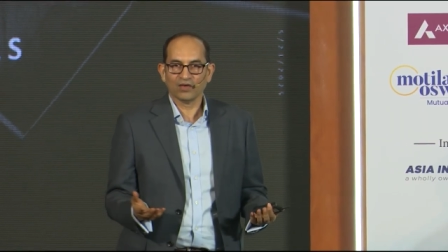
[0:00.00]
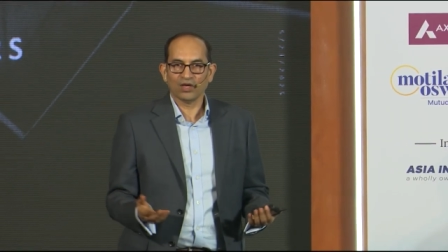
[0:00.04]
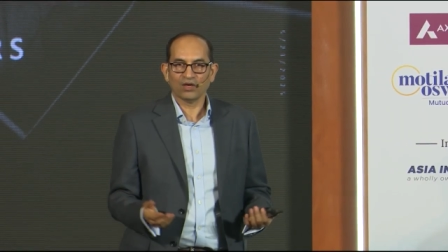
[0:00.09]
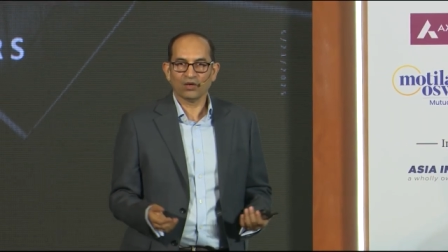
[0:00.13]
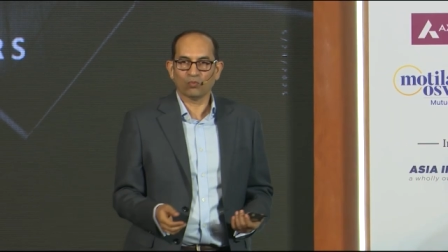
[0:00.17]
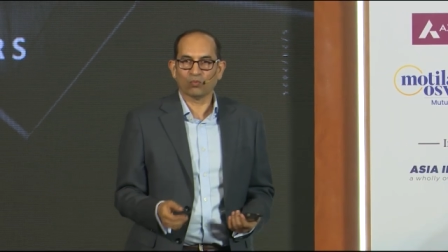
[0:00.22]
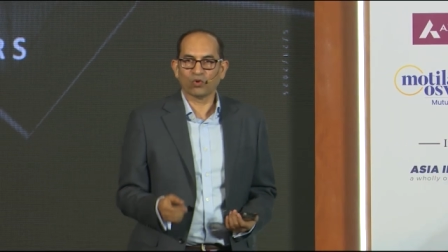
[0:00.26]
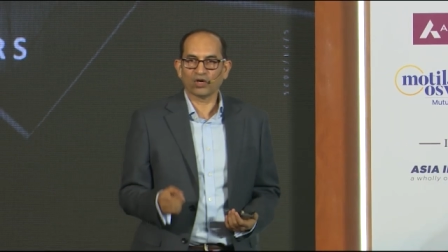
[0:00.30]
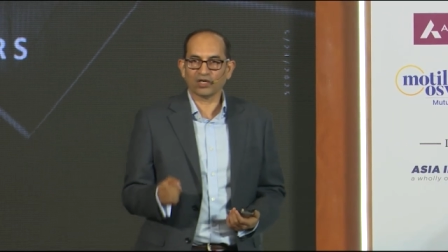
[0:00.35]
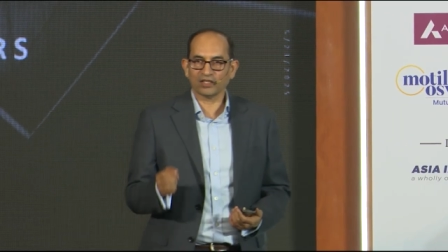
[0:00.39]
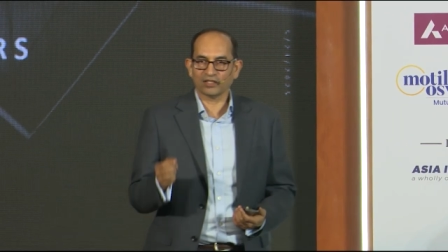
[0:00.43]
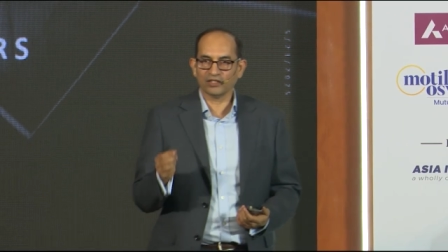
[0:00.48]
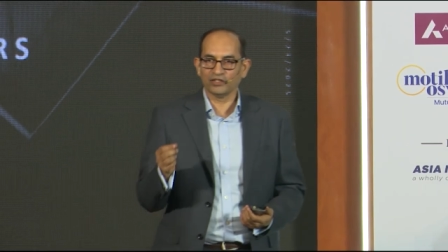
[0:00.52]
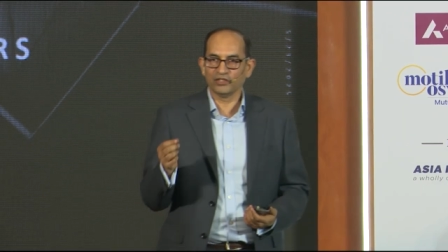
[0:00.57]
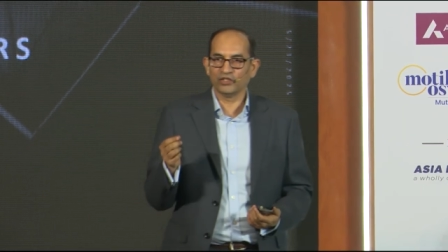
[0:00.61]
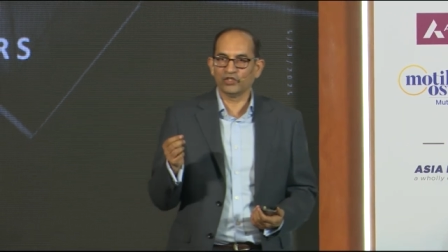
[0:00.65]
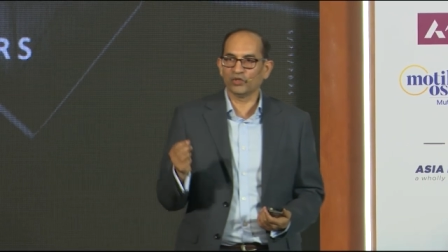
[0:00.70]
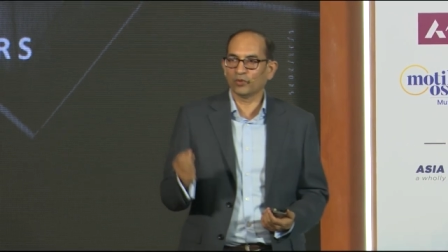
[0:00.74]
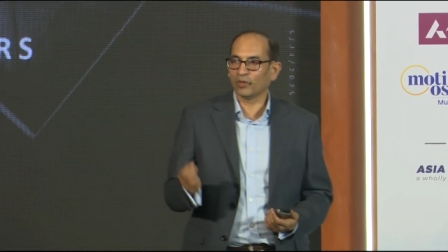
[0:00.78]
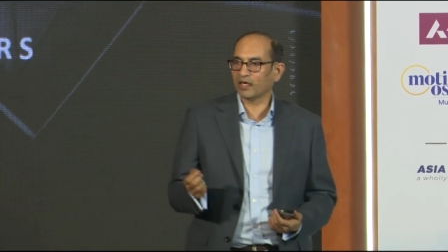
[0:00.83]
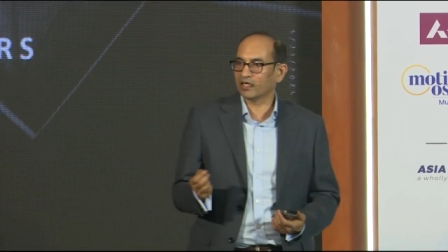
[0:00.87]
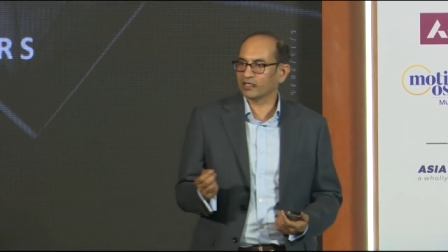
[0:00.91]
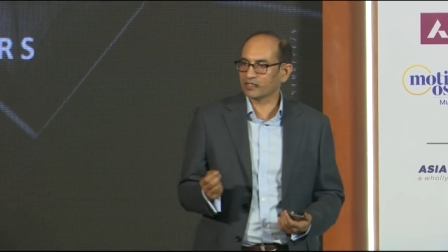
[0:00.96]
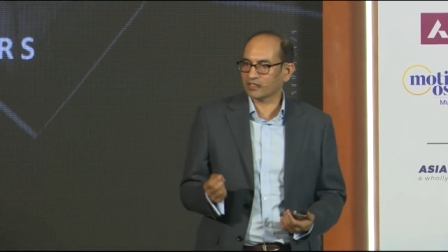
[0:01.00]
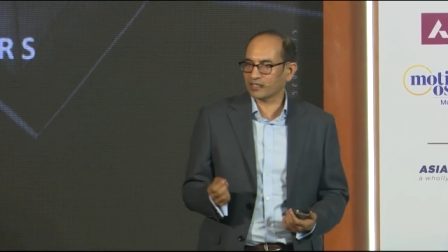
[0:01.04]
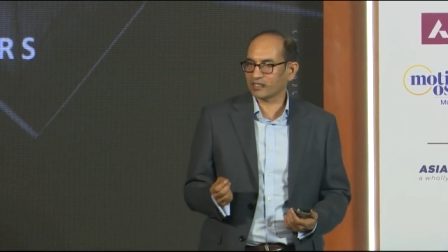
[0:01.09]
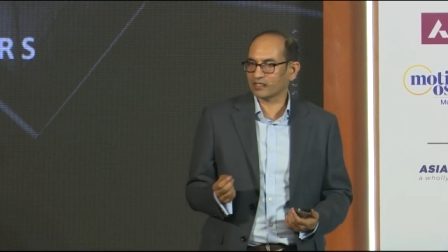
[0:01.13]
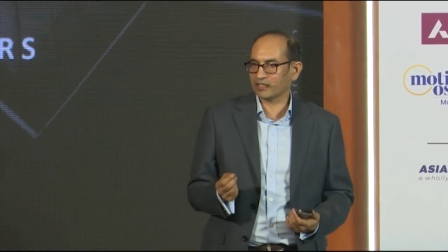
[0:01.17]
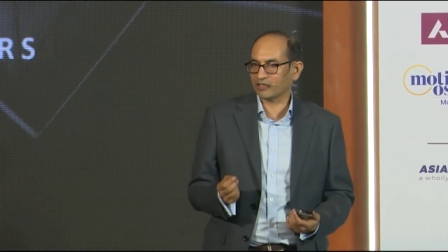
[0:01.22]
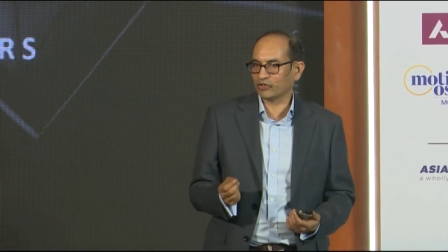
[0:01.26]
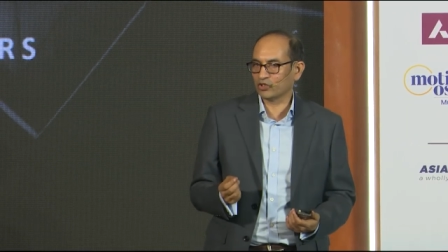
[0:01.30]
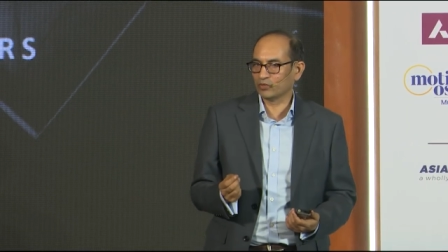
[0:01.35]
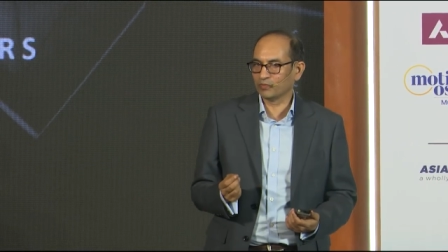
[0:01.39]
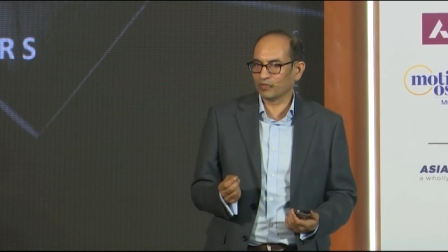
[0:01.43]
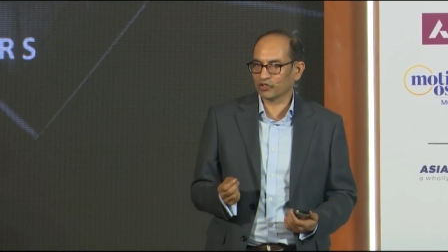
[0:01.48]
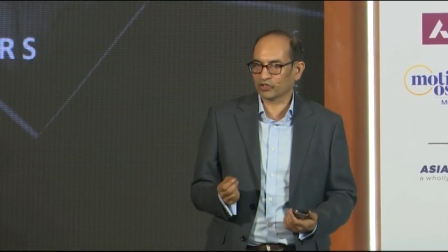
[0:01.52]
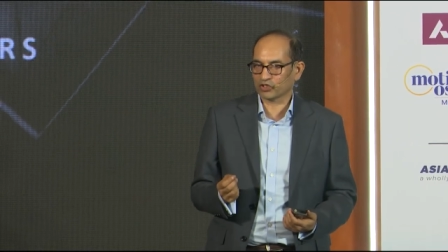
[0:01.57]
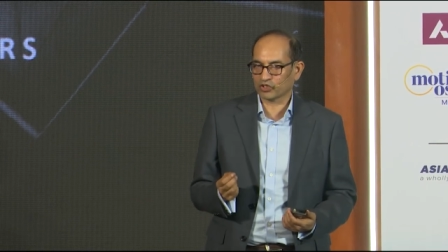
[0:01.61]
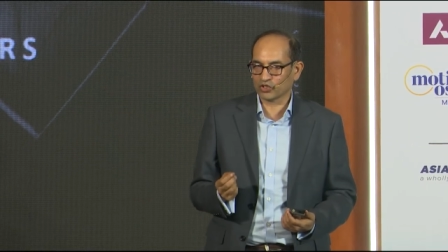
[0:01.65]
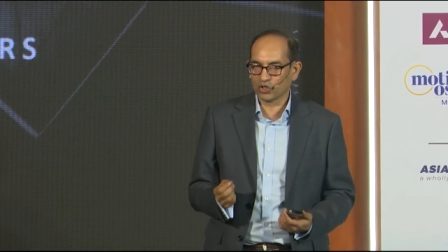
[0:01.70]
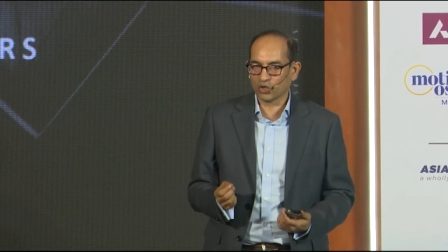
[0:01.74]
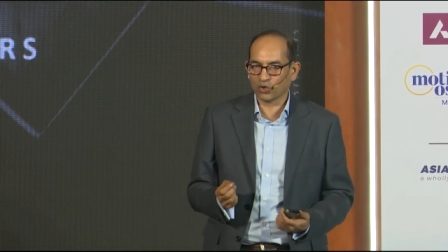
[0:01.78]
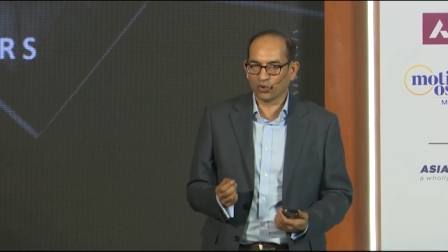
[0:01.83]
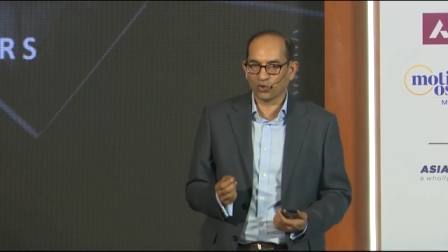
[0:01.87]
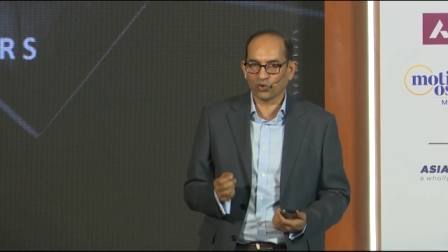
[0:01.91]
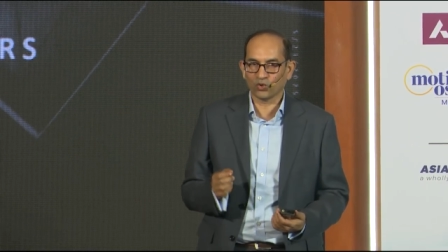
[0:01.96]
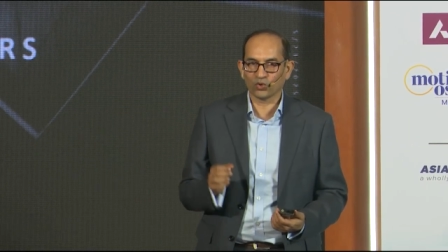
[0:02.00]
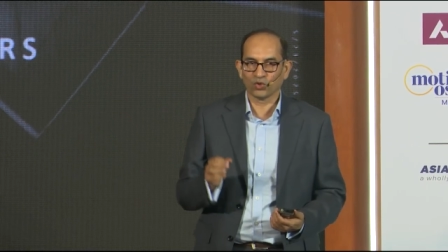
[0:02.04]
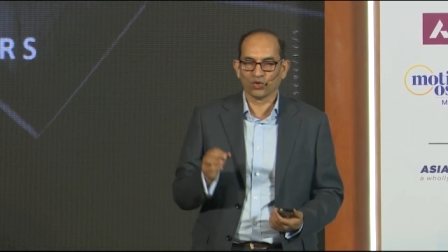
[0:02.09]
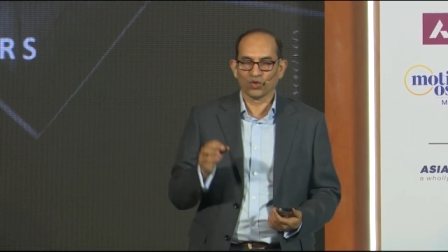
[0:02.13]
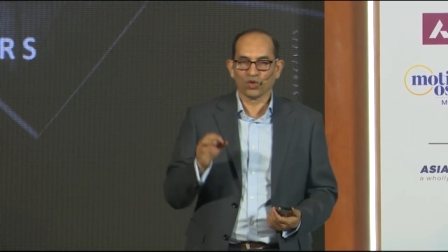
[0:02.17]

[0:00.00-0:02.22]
What are the nuances that you must know